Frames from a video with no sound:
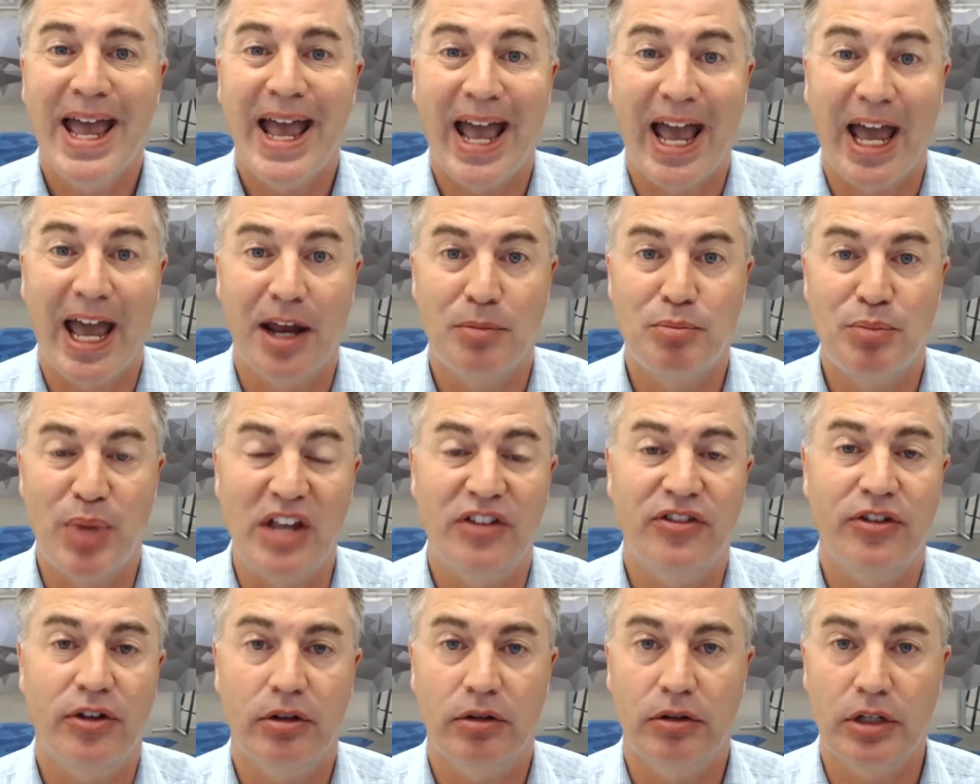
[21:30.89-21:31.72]
and
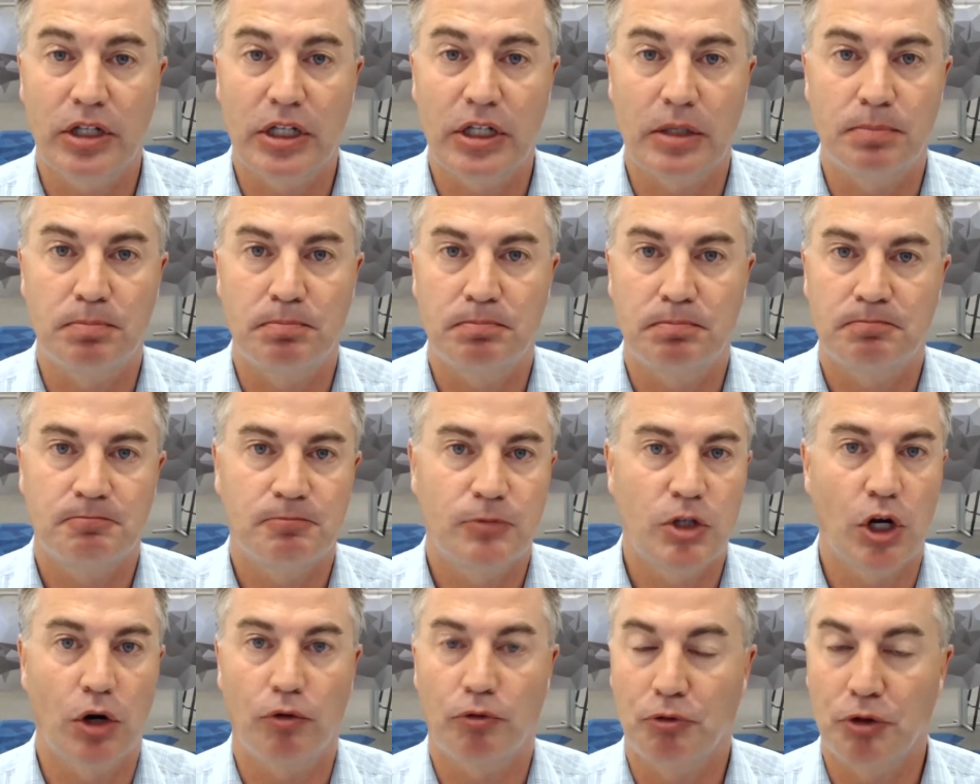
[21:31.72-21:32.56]
basically
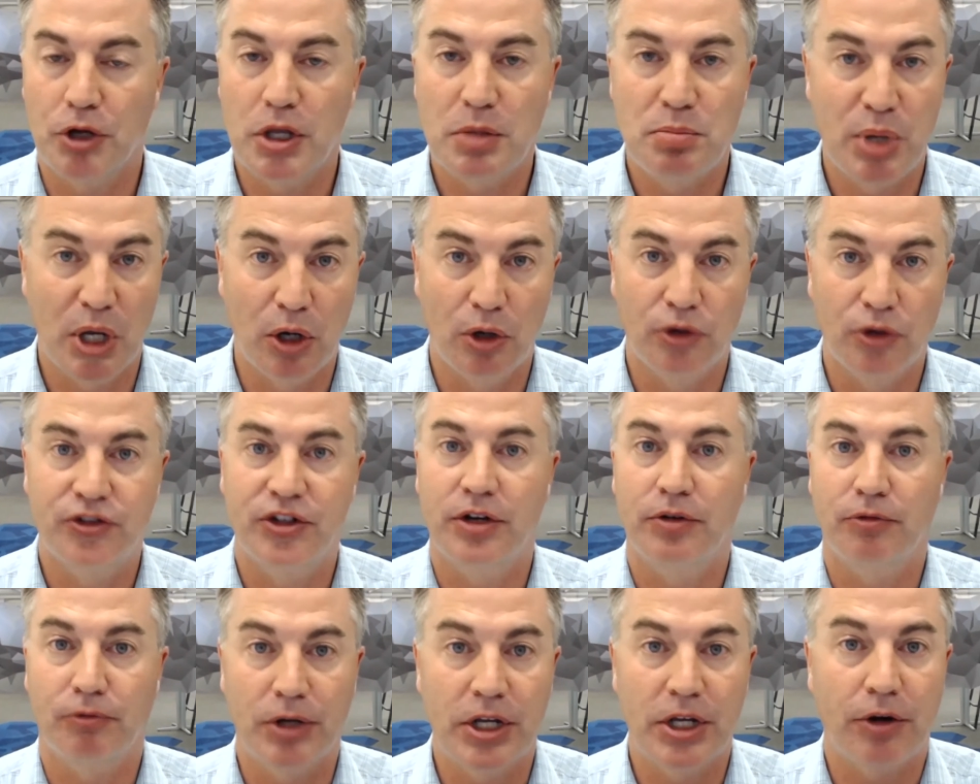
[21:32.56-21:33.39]
you know rebuilt
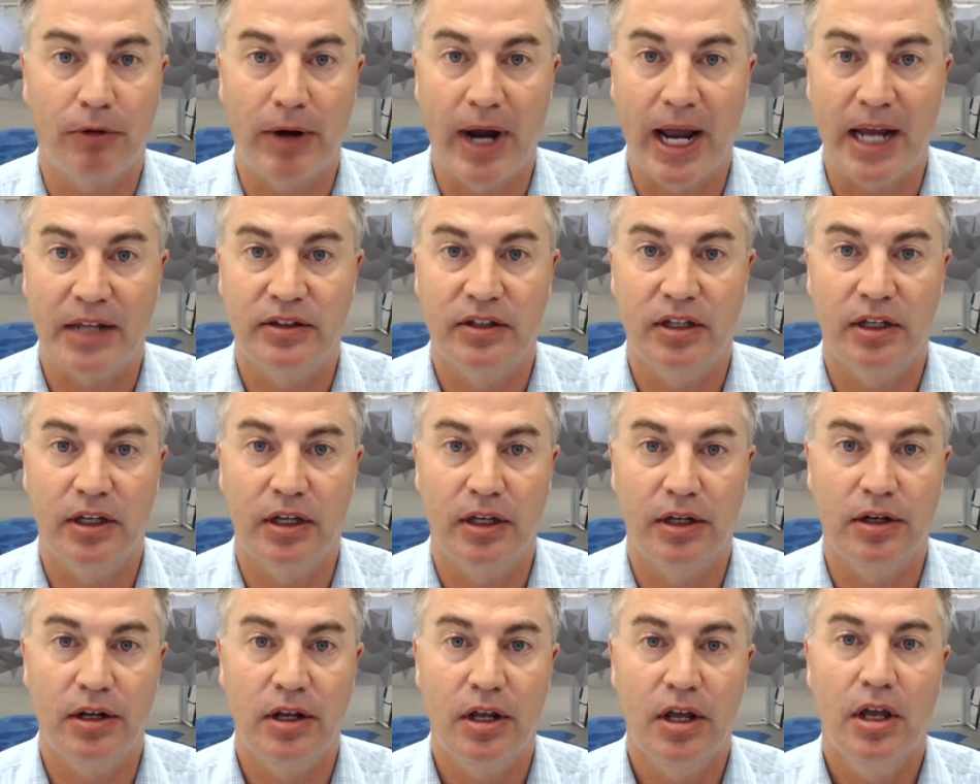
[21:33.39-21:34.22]
and
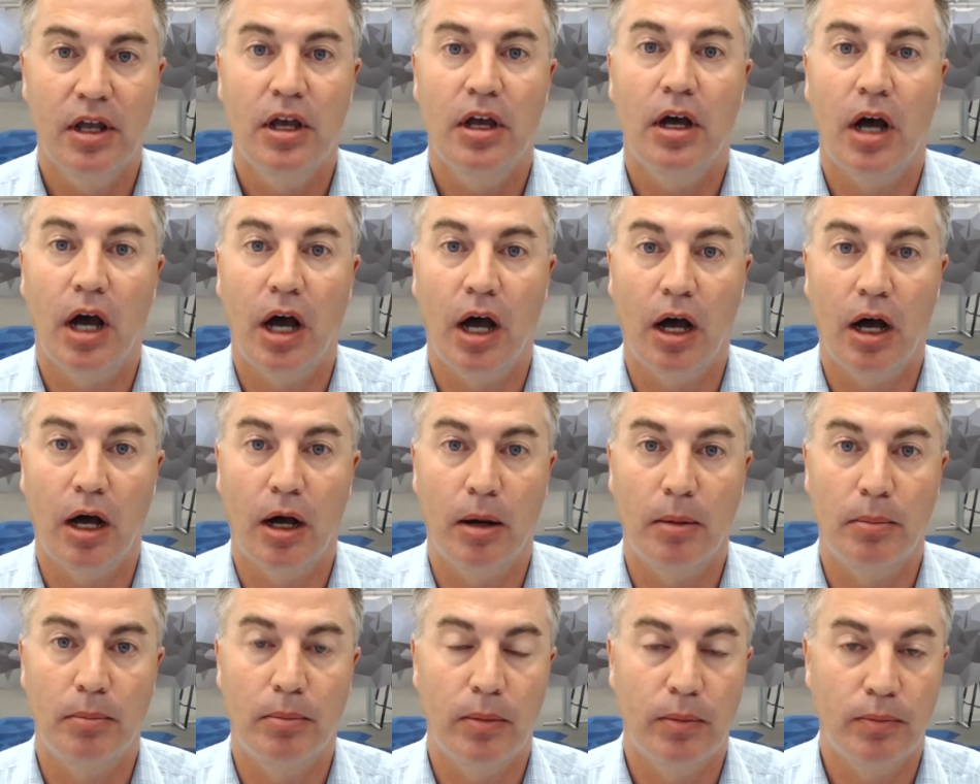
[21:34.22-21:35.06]
redirected
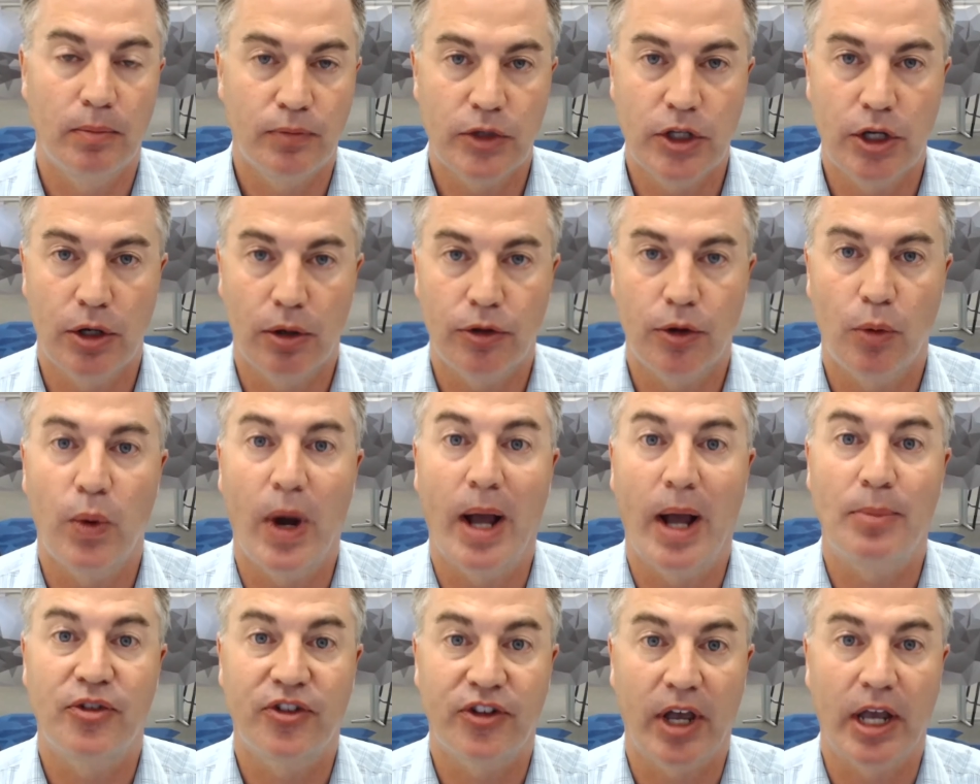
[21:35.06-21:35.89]
um, you know the
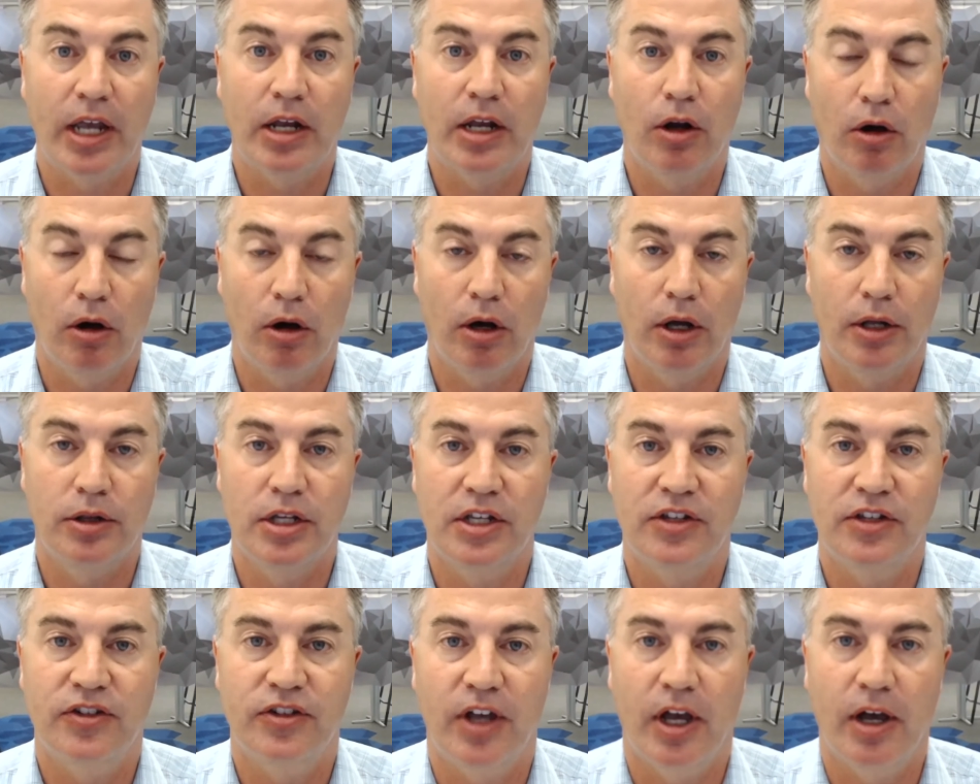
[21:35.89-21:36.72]
website on
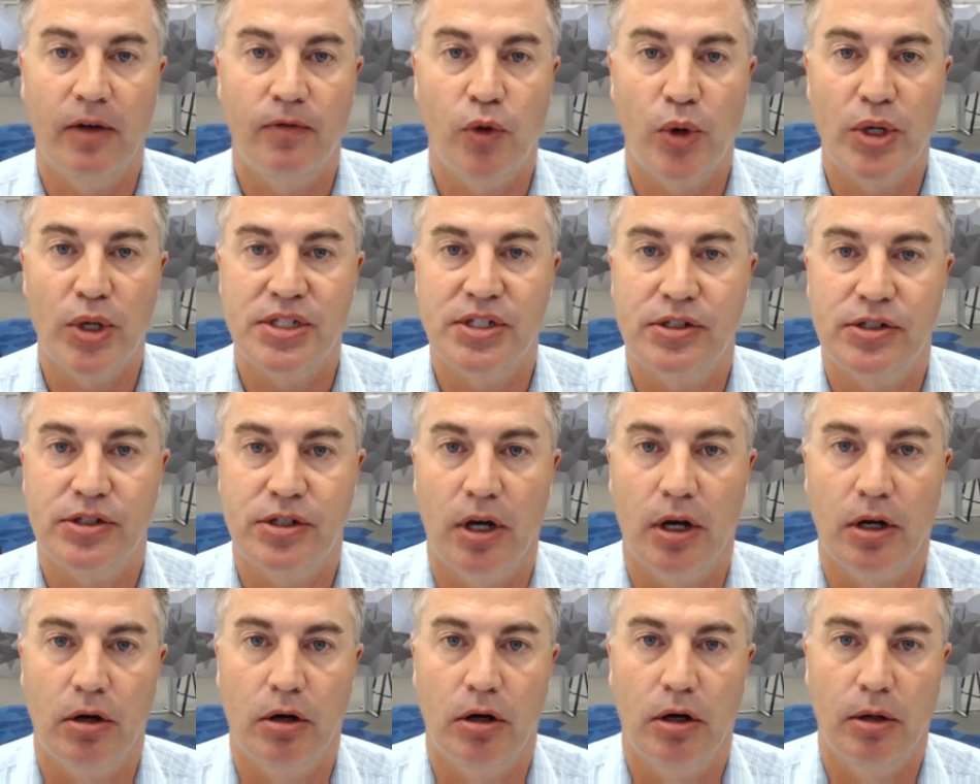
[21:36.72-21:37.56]
this uh,
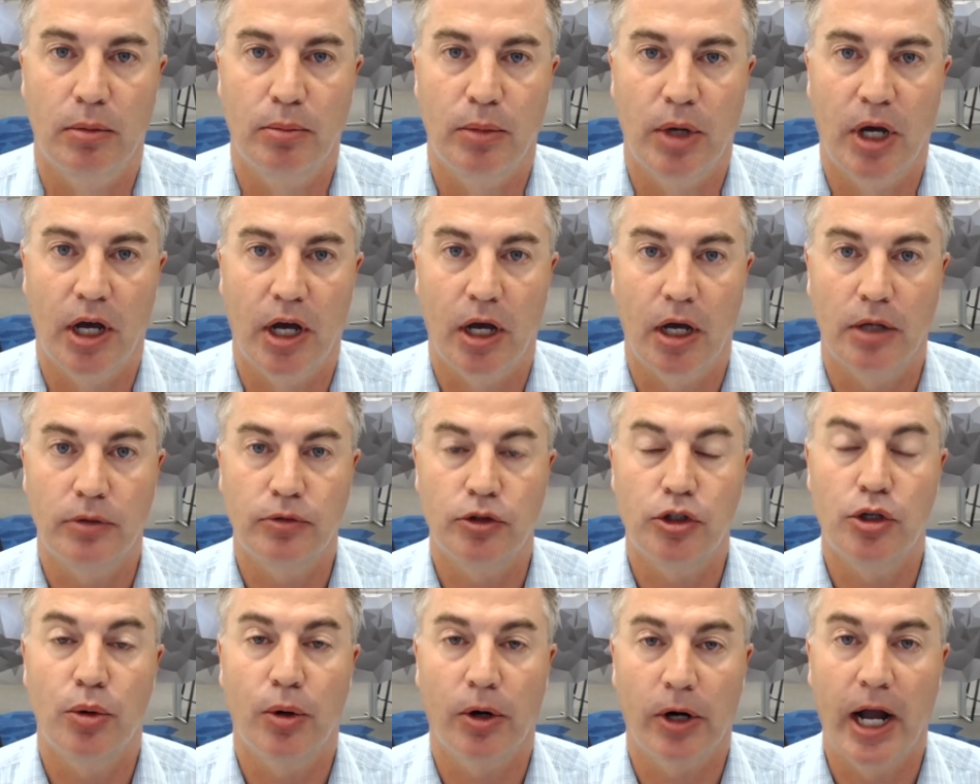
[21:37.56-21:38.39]
voices.com
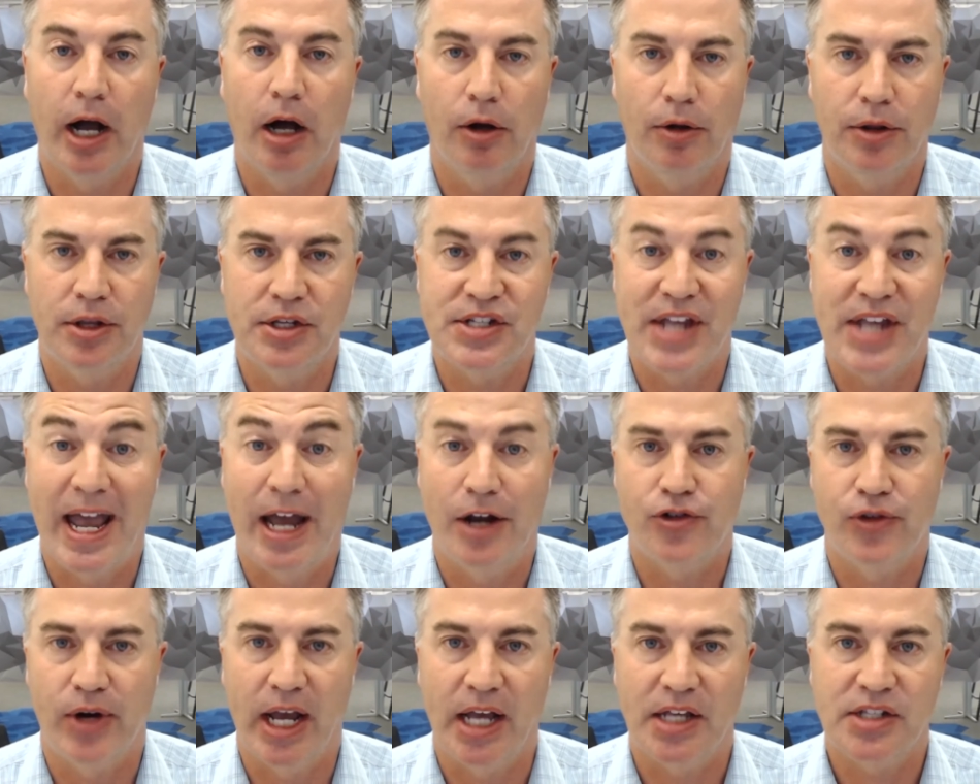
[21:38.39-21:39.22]
URL uh, or this
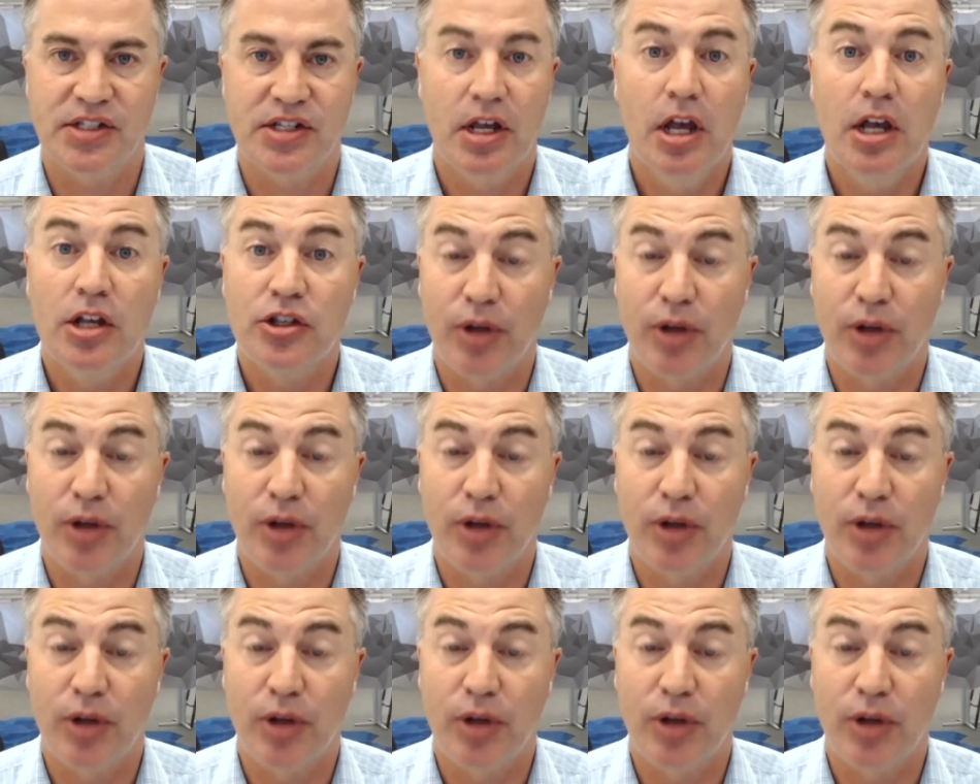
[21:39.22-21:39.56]
address.